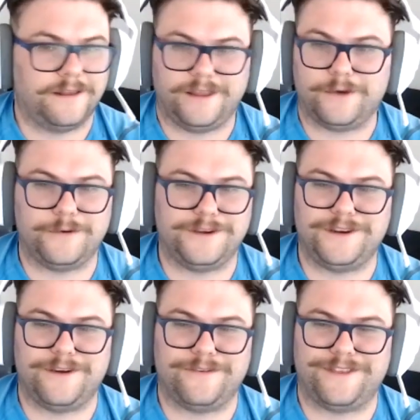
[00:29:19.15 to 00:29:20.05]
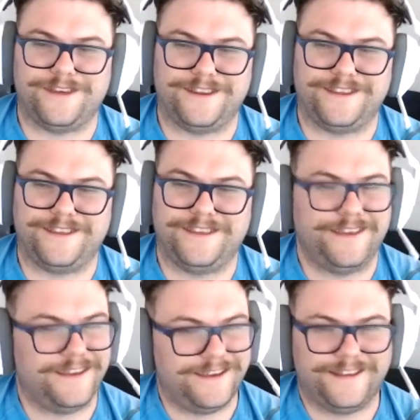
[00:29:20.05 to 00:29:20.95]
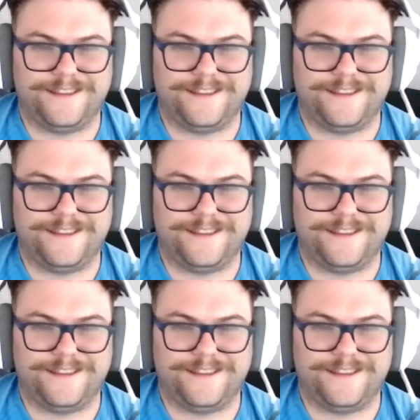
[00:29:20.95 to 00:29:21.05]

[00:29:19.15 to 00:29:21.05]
Like what you done with it? Yeah.